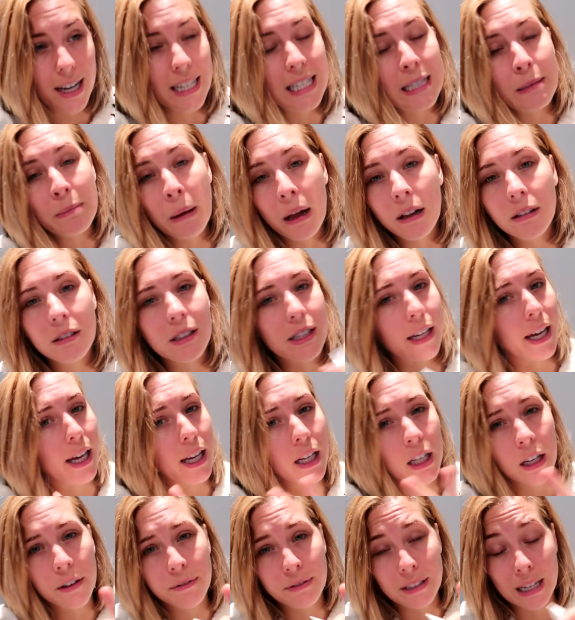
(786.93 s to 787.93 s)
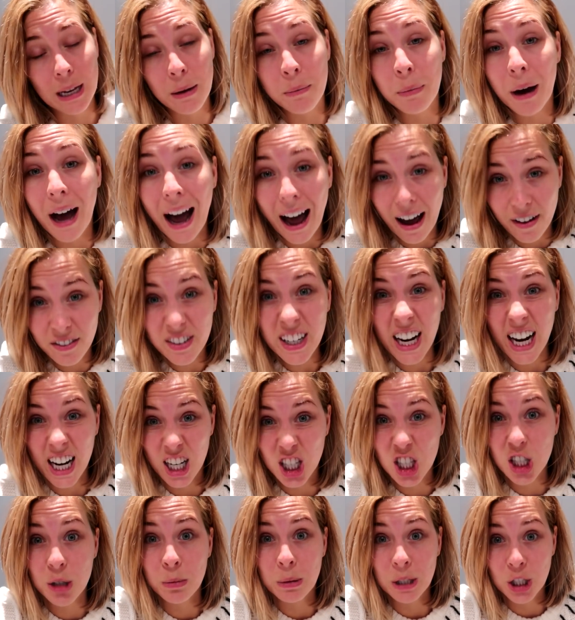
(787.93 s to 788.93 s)
I smelt it, loved it, but haven't
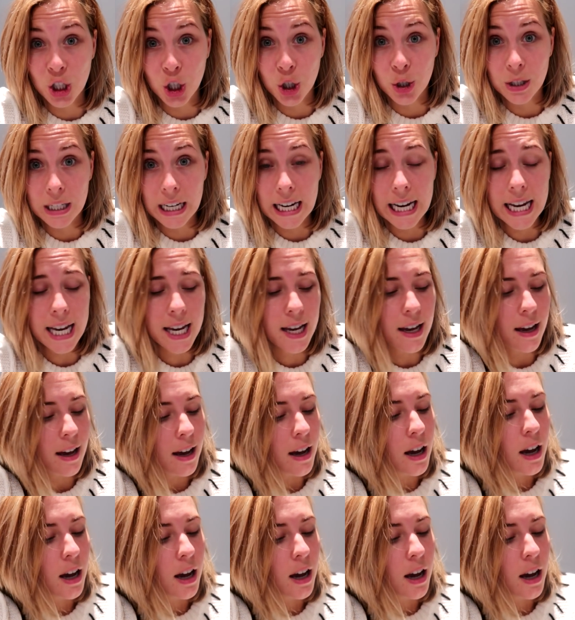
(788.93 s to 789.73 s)
actually been using it.